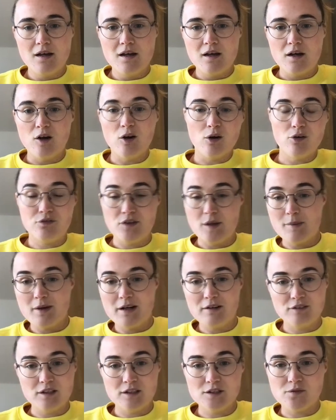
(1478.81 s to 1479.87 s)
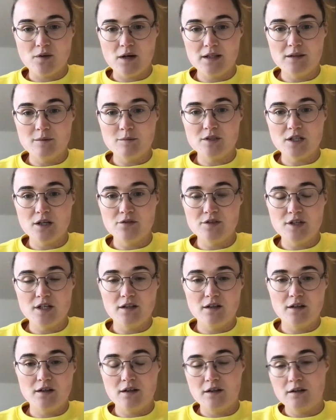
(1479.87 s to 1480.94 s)
a lot of female athletes find themselves in,
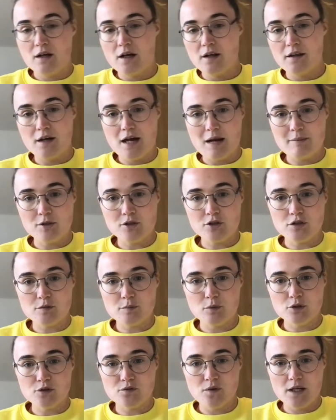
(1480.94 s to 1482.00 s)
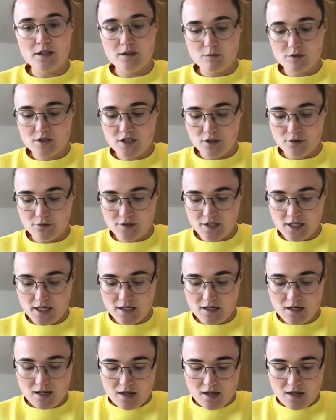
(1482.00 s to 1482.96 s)
and other amateur sports find themselves in,